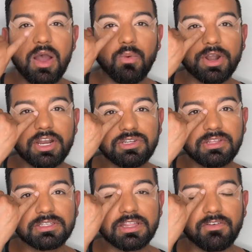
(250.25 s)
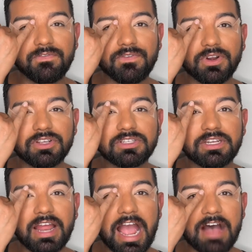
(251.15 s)
We're gonna do this in the
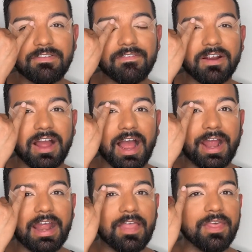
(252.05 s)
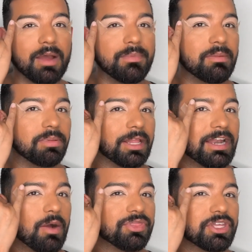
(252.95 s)
first half of our eye, and then I'm gonna blend
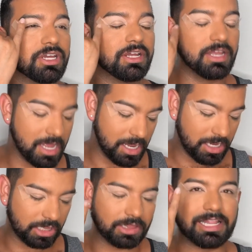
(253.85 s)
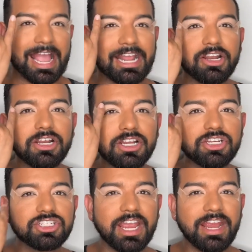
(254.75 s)
it out with the lighter
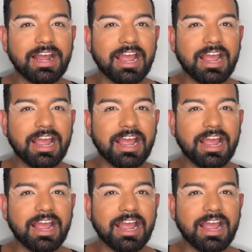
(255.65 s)
shade.